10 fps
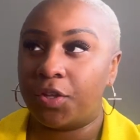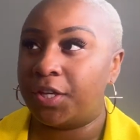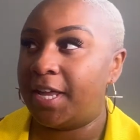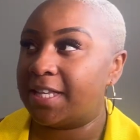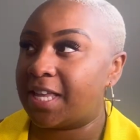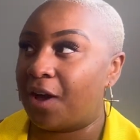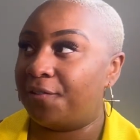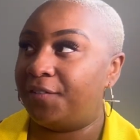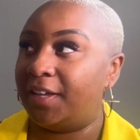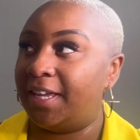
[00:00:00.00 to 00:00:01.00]
the next
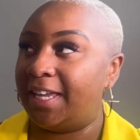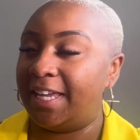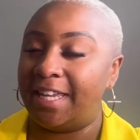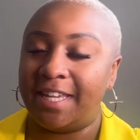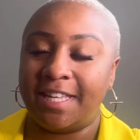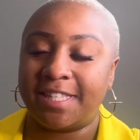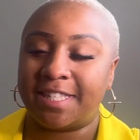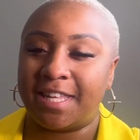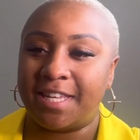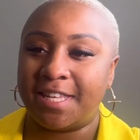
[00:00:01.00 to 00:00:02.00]
outfit is
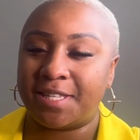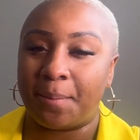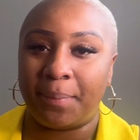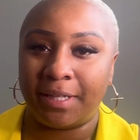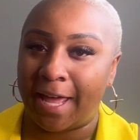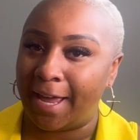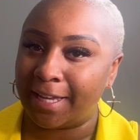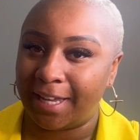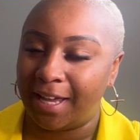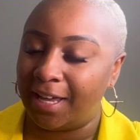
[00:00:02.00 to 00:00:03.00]
this black